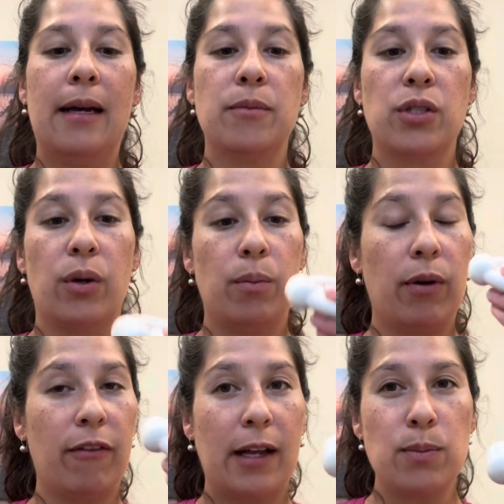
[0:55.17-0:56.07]
So it
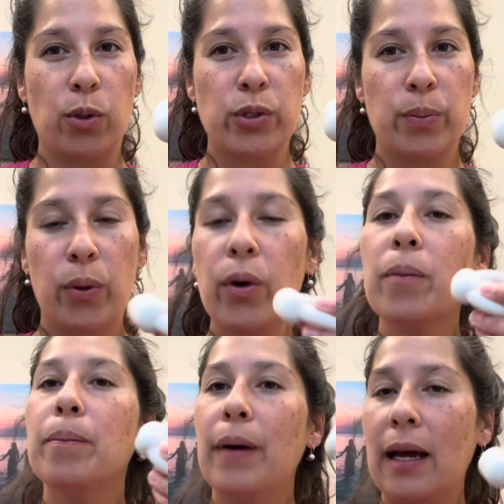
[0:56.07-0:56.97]
provides more
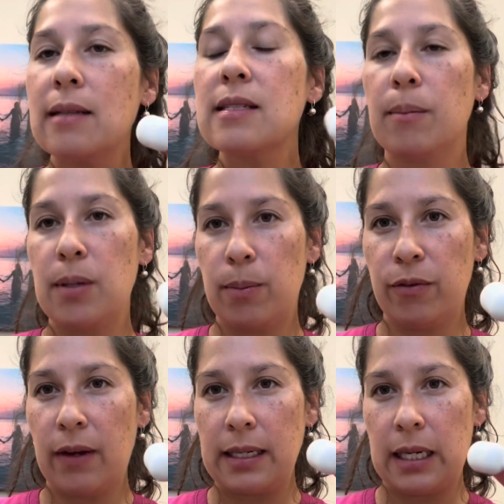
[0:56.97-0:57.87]
support, but some people
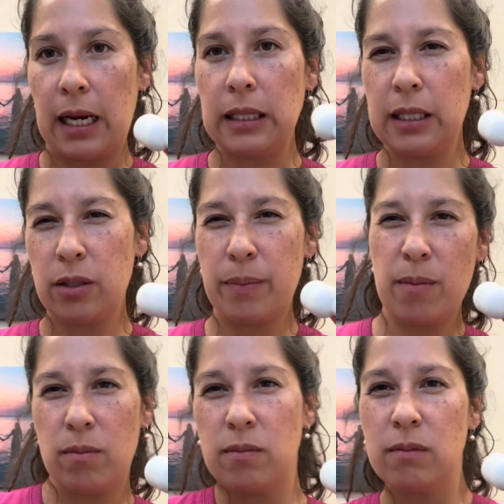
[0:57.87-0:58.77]
find it a little bit
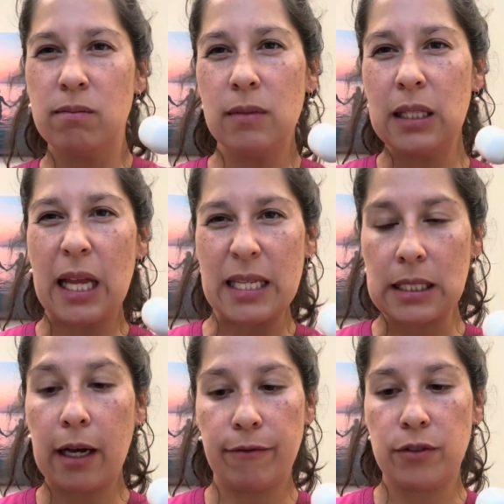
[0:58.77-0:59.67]
less
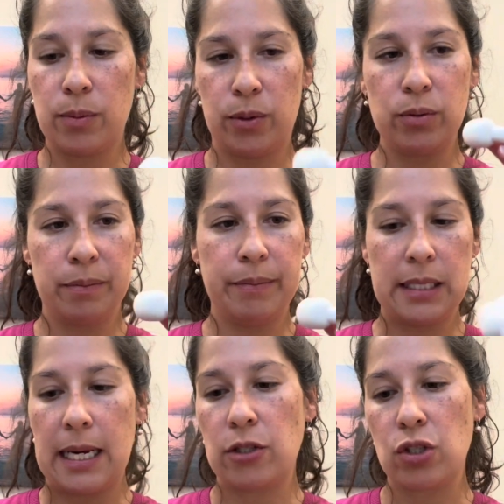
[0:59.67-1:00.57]
comfortable,
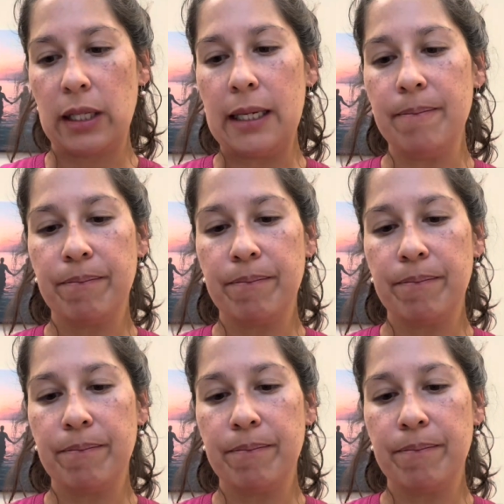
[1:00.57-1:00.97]
potentially.